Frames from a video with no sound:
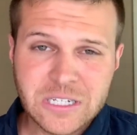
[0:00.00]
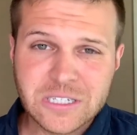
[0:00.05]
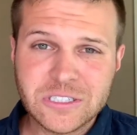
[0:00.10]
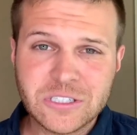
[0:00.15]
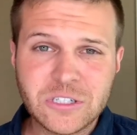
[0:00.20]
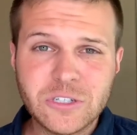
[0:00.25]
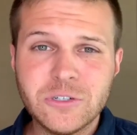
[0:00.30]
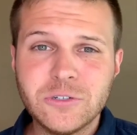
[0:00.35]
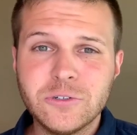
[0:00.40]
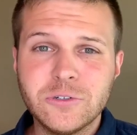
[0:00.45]

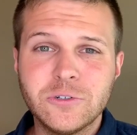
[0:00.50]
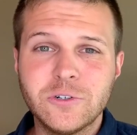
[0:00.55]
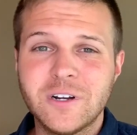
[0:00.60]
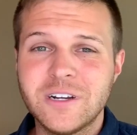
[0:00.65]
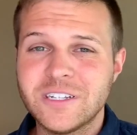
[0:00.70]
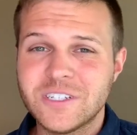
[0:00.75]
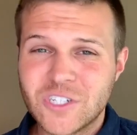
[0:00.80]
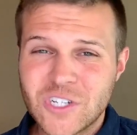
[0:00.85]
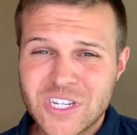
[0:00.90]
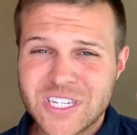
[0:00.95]
Two,
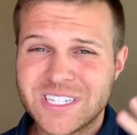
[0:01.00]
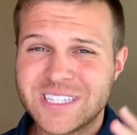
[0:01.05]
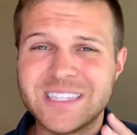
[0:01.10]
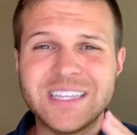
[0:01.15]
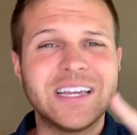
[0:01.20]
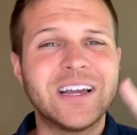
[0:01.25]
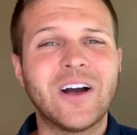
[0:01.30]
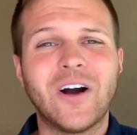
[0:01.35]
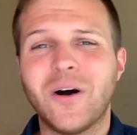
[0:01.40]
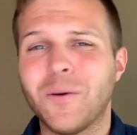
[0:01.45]
just
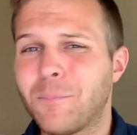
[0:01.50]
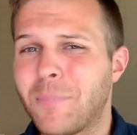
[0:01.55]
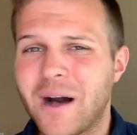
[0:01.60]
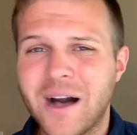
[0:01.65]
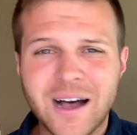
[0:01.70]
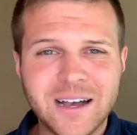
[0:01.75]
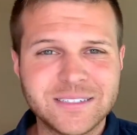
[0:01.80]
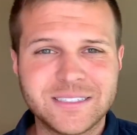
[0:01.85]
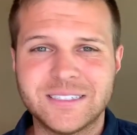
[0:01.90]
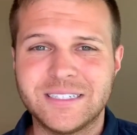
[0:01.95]
think
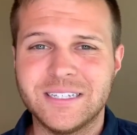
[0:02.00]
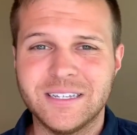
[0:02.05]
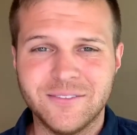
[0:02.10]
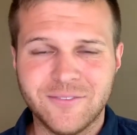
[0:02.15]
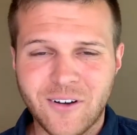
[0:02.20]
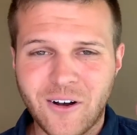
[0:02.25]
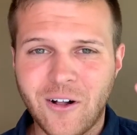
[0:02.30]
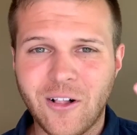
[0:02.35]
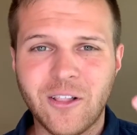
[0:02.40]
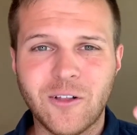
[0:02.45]
positive
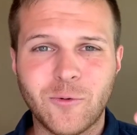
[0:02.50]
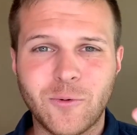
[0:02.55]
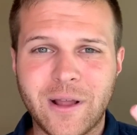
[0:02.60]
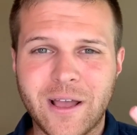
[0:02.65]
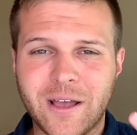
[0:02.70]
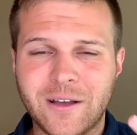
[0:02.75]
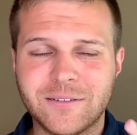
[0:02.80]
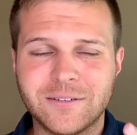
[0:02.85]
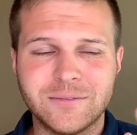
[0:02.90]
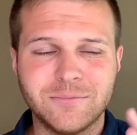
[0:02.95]
all
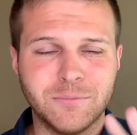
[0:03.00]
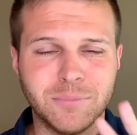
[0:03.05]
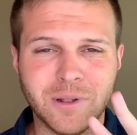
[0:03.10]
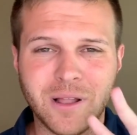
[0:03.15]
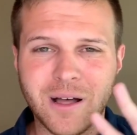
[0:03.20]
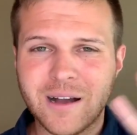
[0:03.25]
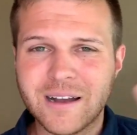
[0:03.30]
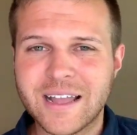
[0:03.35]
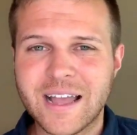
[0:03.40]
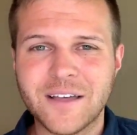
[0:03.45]
around,
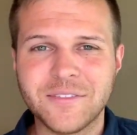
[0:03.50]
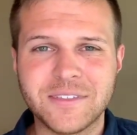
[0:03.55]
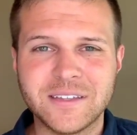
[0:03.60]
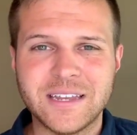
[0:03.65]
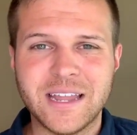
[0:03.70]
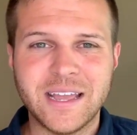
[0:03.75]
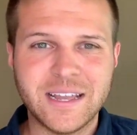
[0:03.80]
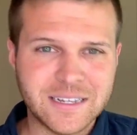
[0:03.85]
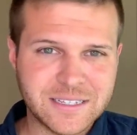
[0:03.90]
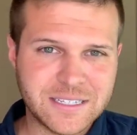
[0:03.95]
block out the
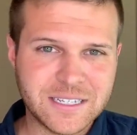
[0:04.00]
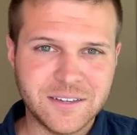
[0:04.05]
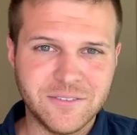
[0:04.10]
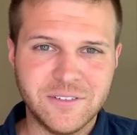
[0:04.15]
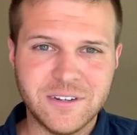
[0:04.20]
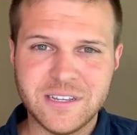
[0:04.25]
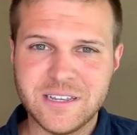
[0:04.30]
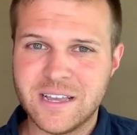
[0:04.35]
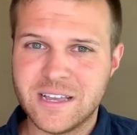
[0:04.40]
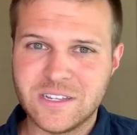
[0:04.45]

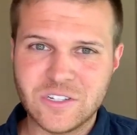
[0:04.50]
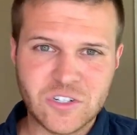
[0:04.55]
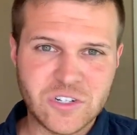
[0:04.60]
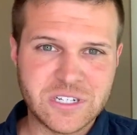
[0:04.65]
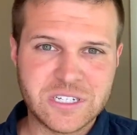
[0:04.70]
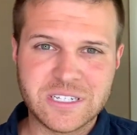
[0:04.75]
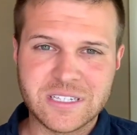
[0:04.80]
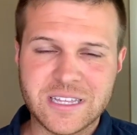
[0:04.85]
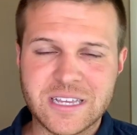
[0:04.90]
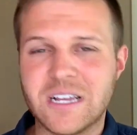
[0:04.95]
negativity, and
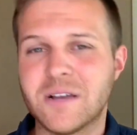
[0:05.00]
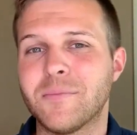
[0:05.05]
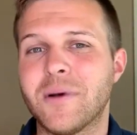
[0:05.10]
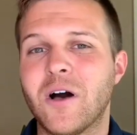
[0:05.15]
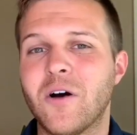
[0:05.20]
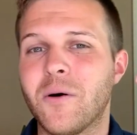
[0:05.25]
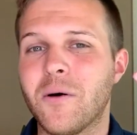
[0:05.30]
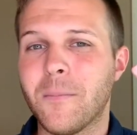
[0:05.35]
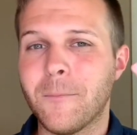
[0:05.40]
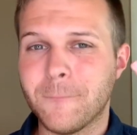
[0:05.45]
just think
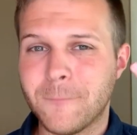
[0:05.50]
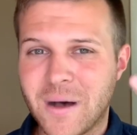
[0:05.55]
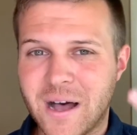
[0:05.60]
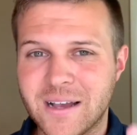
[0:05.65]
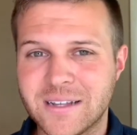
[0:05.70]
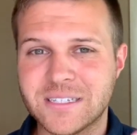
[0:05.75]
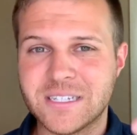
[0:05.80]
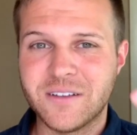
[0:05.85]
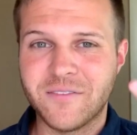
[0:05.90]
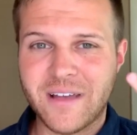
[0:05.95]
about
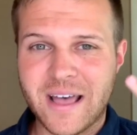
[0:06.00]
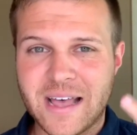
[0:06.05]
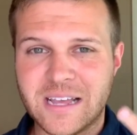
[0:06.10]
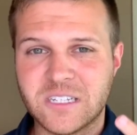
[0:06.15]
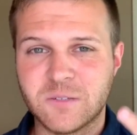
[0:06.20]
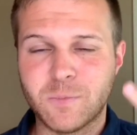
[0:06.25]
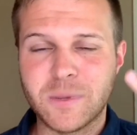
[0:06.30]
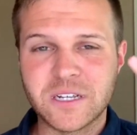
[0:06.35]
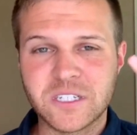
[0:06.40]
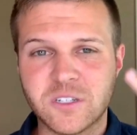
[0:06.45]
positive
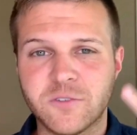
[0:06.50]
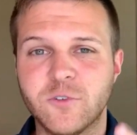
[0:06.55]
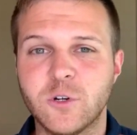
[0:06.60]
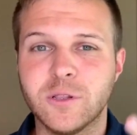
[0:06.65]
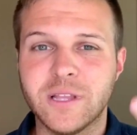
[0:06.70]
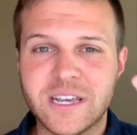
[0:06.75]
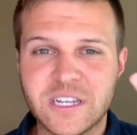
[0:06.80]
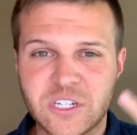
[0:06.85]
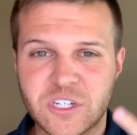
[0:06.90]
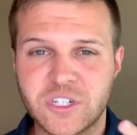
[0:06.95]
aspects of
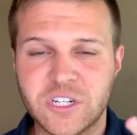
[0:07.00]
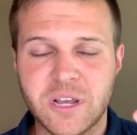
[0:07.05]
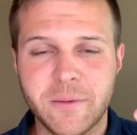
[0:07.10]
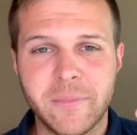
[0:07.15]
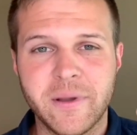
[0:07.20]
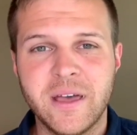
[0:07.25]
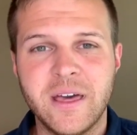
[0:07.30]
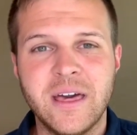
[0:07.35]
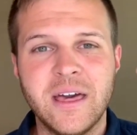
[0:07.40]
relationship.